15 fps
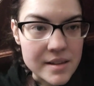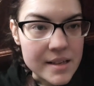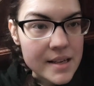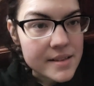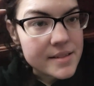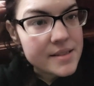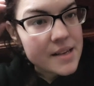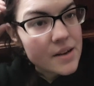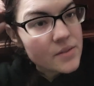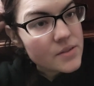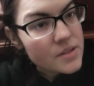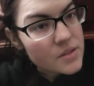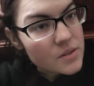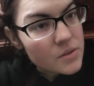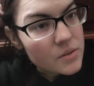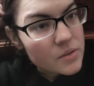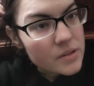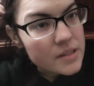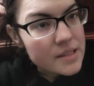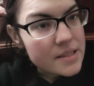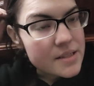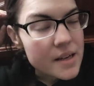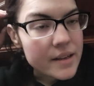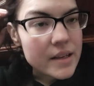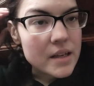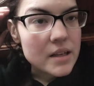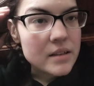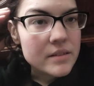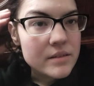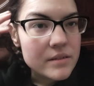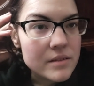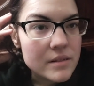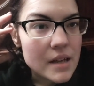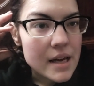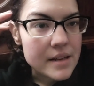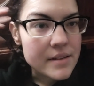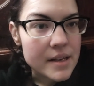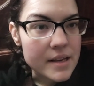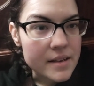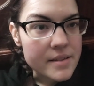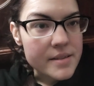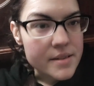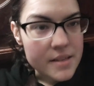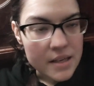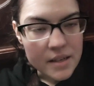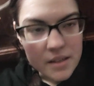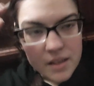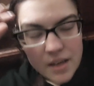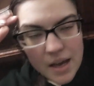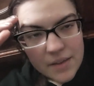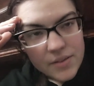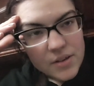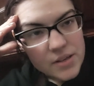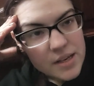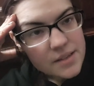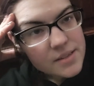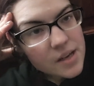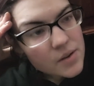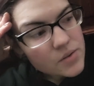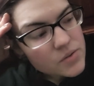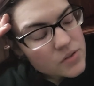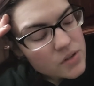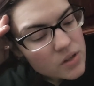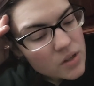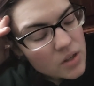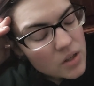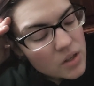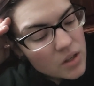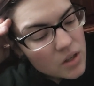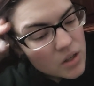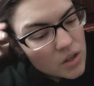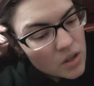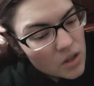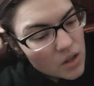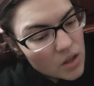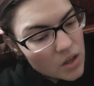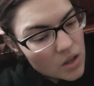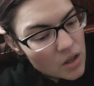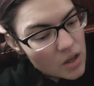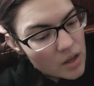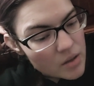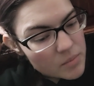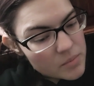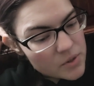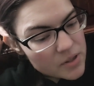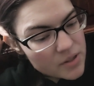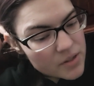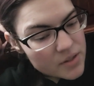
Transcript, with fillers: the kids down to Kentucky and like stayed at their dad's house. Um,